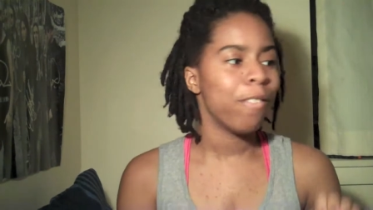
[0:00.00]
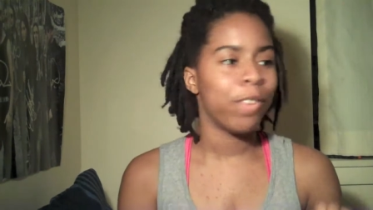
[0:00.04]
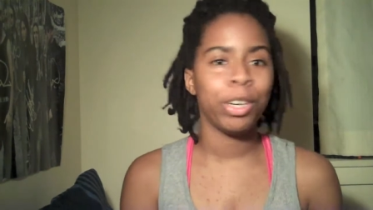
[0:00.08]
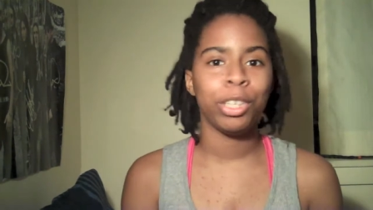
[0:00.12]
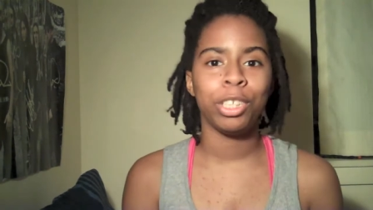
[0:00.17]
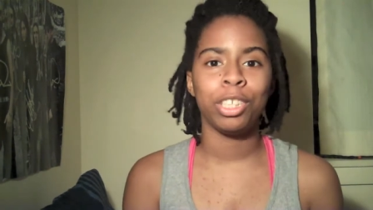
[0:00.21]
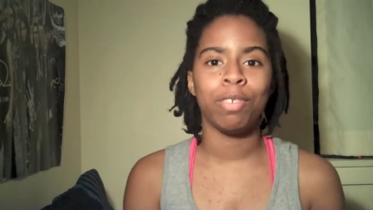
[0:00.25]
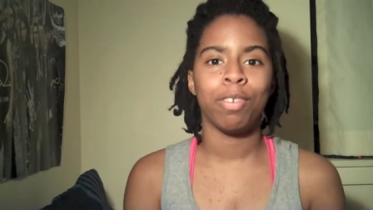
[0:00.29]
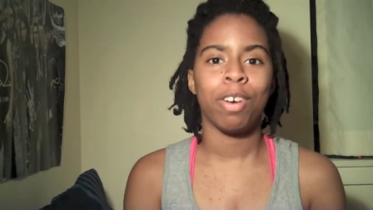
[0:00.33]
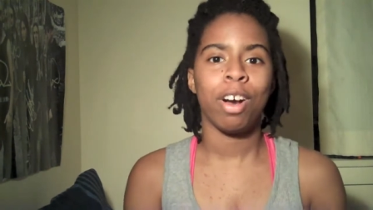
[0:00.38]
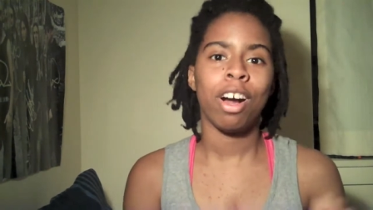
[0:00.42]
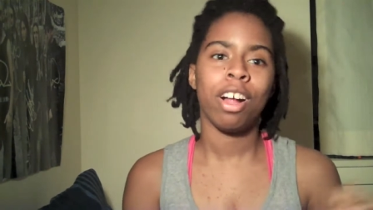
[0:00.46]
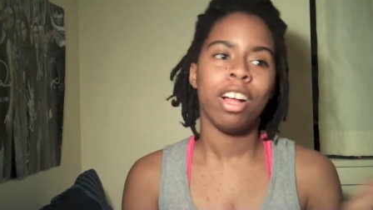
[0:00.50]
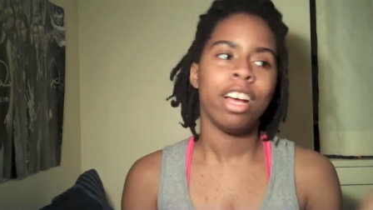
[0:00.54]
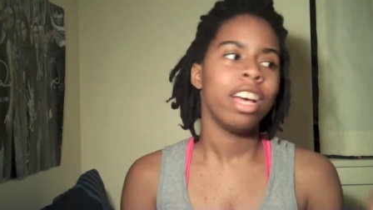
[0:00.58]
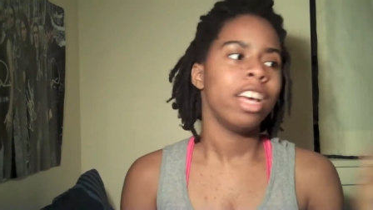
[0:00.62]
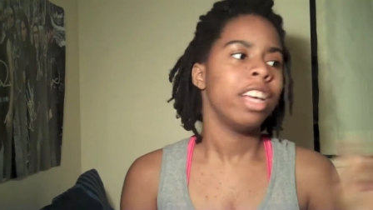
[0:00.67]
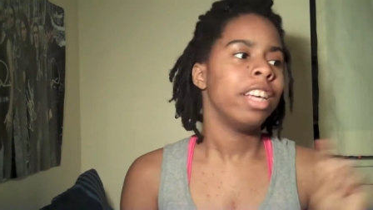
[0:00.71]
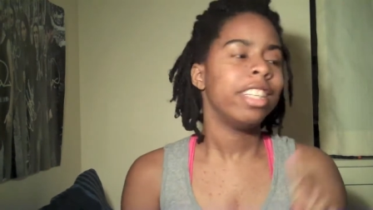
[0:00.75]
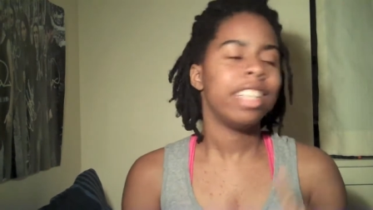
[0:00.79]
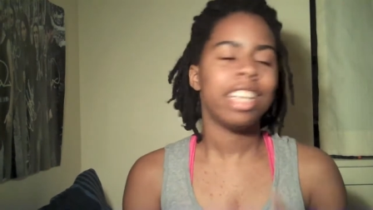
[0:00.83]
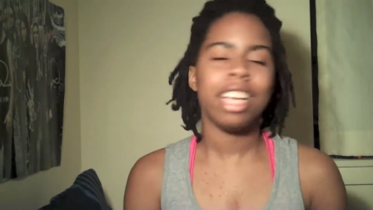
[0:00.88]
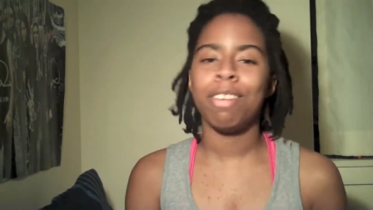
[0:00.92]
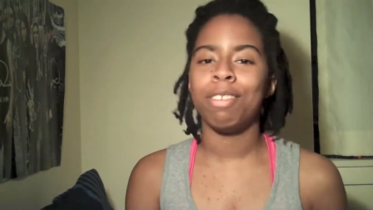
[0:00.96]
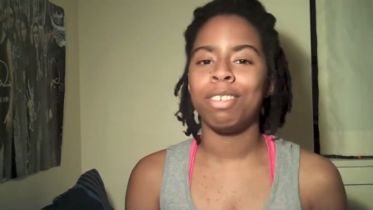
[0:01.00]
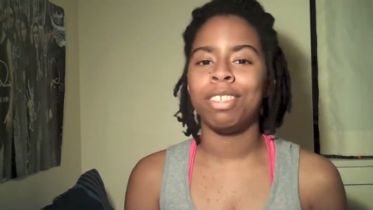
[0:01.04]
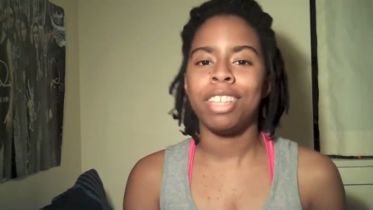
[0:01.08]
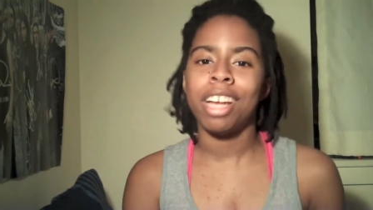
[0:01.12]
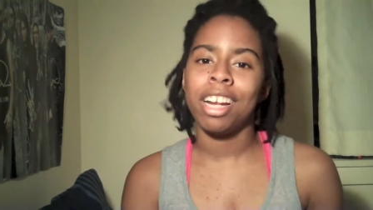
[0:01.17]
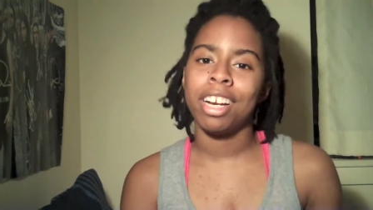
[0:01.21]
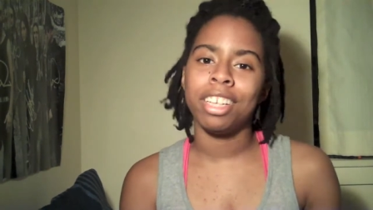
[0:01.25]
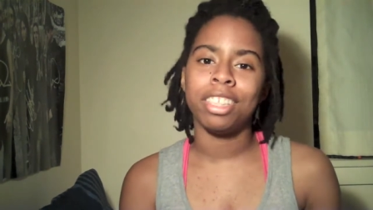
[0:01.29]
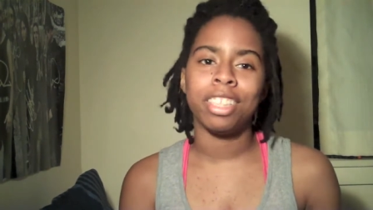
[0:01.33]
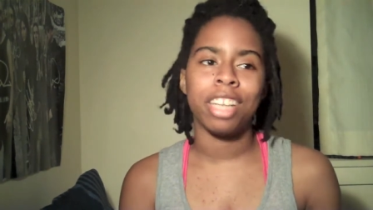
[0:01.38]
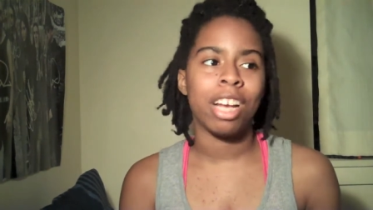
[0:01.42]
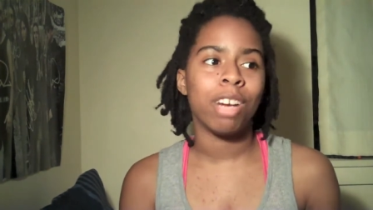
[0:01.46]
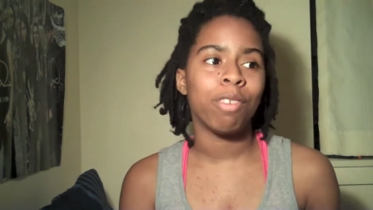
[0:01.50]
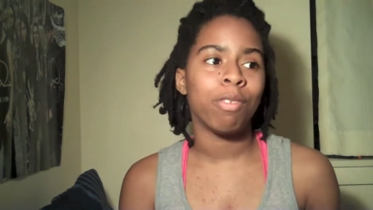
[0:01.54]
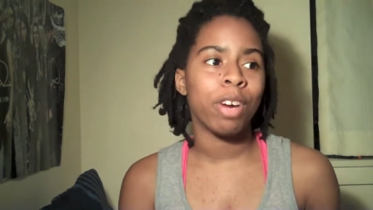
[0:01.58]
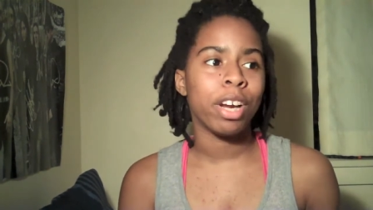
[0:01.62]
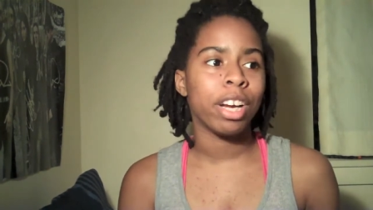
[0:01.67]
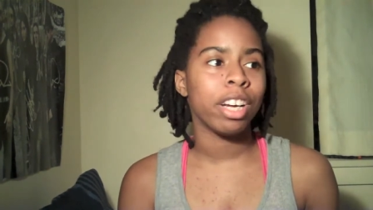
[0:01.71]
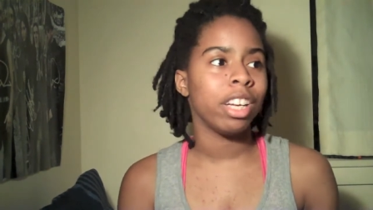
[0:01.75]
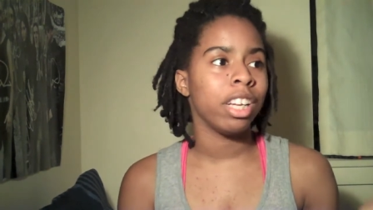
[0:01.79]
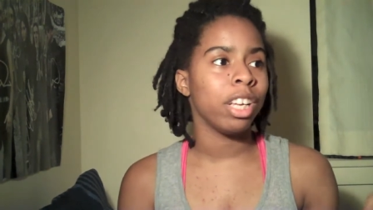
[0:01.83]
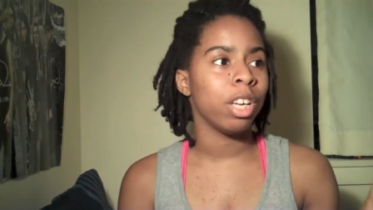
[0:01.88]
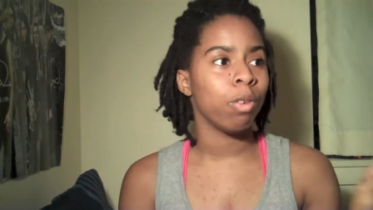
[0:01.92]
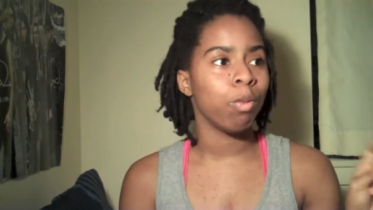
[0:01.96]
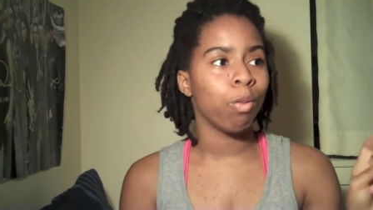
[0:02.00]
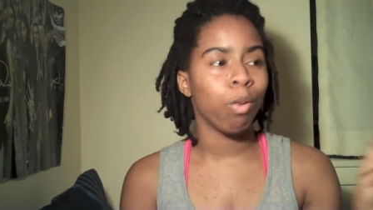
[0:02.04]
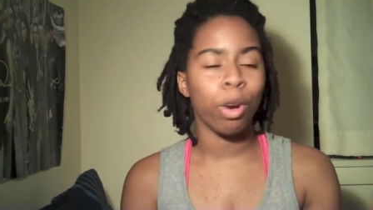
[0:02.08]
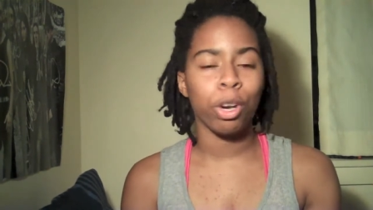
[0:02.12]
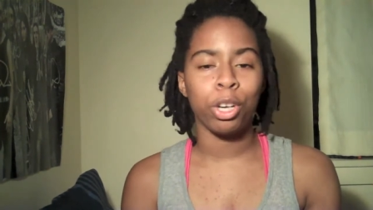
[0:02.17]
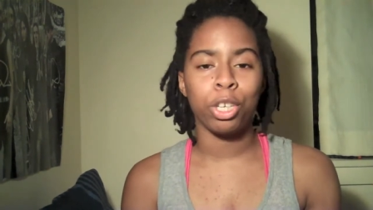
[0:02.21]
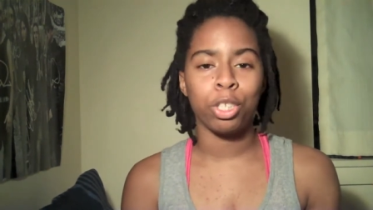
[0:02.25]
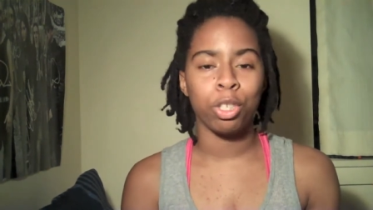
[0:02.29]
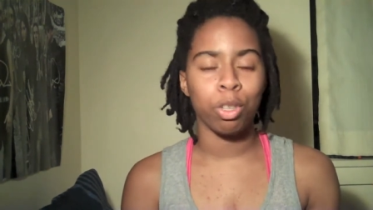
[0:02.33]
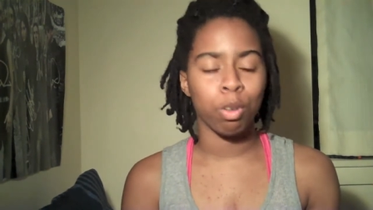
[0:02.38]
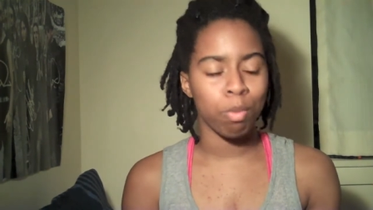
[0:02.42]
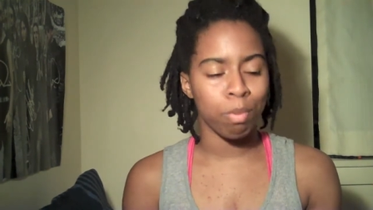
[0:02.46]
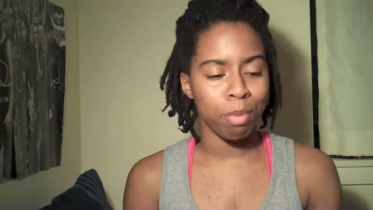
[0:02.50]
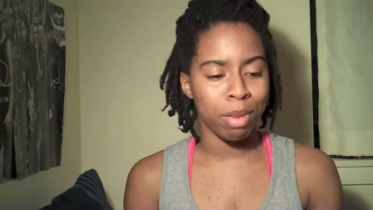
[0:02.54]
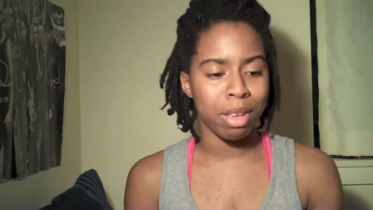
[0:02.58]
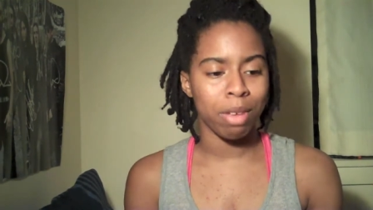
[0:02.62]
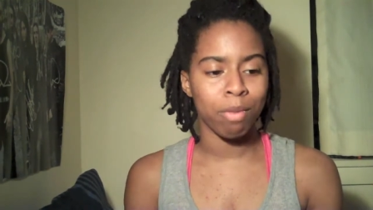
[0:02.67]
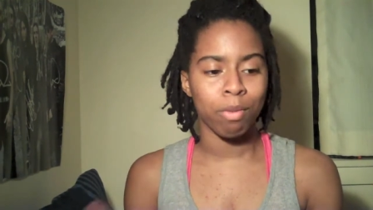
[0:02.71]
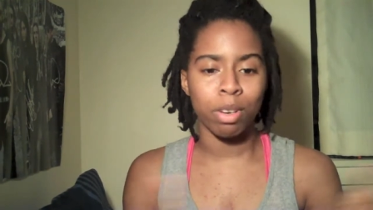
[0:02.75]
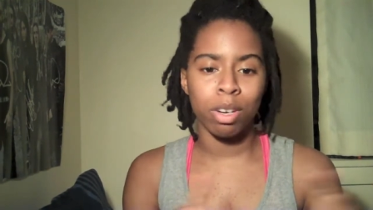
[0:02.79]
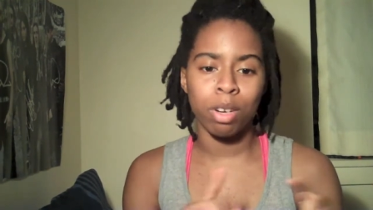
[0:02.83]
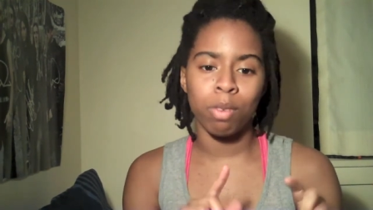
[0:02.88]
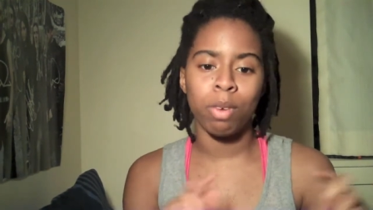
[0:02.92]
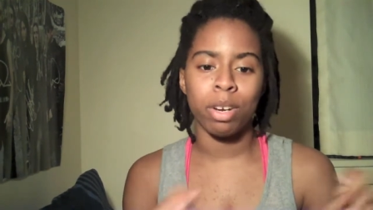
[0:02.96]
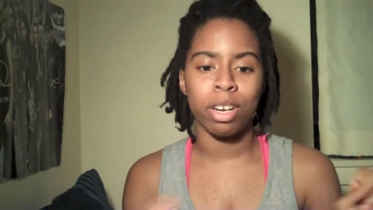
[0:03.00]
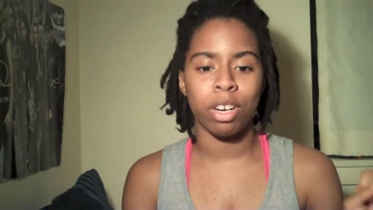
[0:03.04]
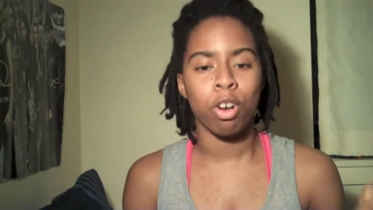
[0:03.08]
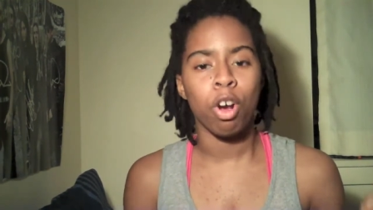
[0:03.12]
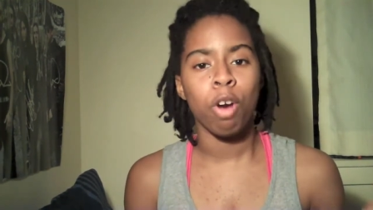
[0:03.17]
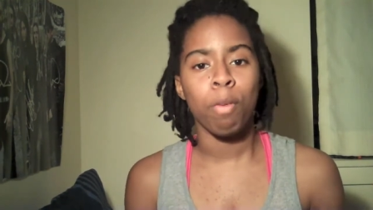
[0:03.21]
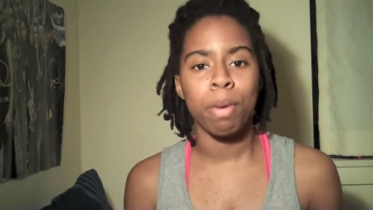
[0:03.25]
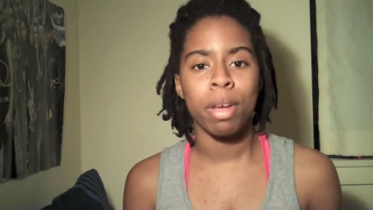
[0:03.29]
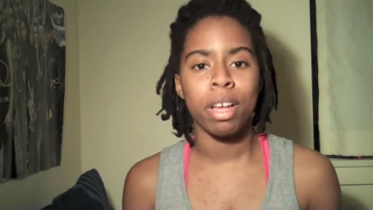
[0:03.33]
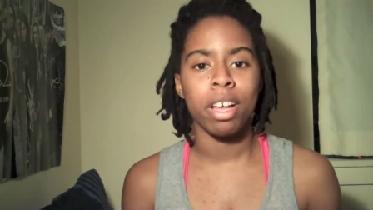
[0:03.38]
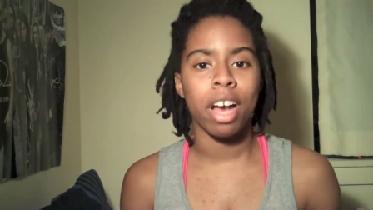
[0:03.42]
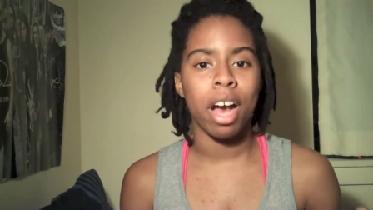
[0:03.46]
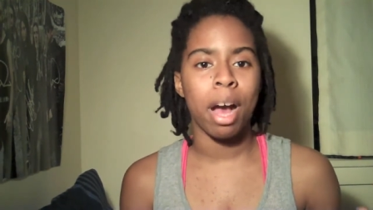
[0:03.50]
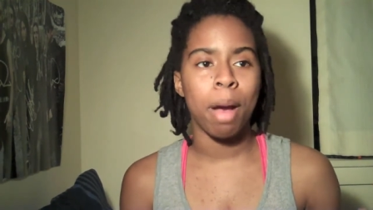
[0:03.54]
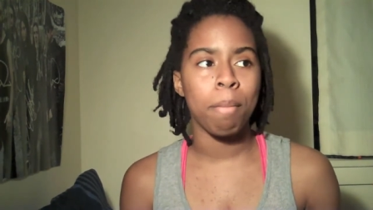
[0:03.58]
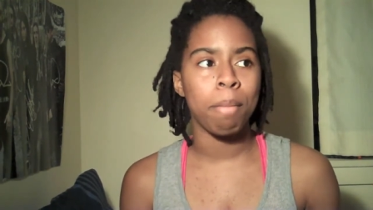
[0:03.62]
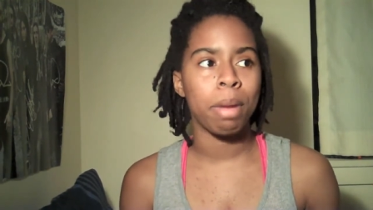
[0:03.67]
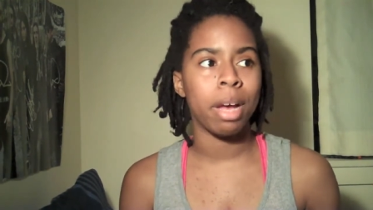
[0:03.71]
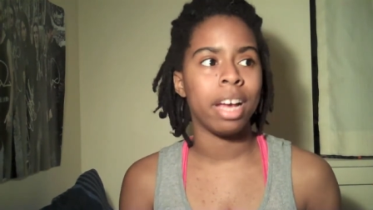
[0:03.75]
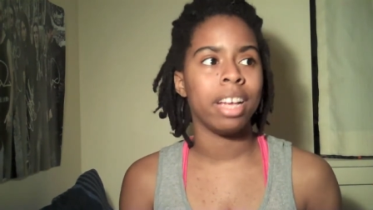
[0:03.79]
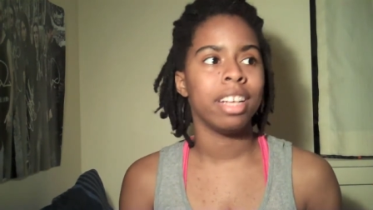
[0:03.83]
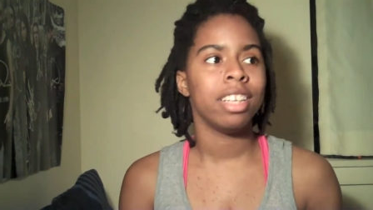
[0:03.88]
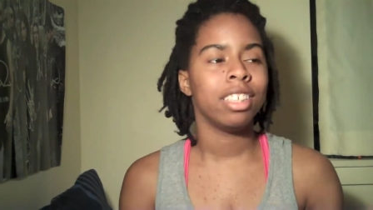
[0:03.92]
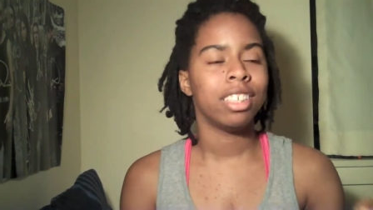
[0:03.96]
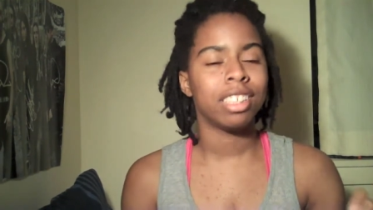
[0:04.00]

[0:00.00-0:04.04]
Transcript: First of all, if Stannis and Renly were to meet one-on-one in open combat,